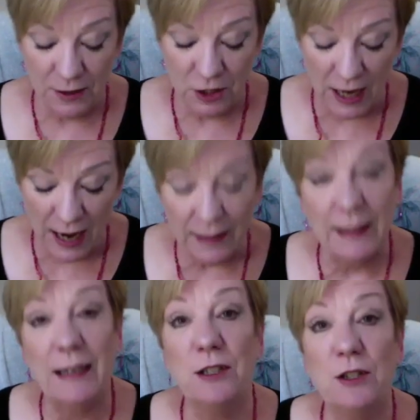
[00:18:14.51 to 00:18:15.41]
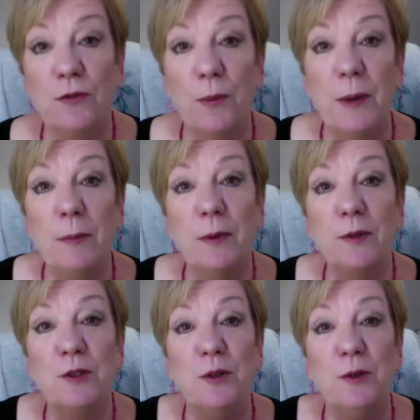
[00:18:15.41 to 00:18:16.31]
challenge for people
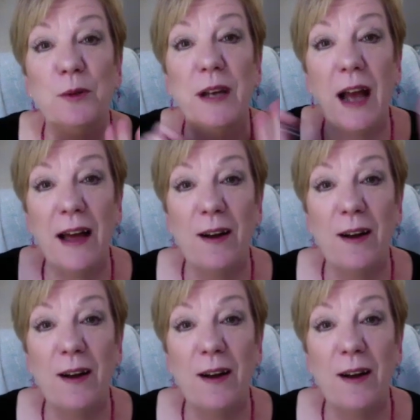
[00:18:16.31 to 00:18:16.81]
to get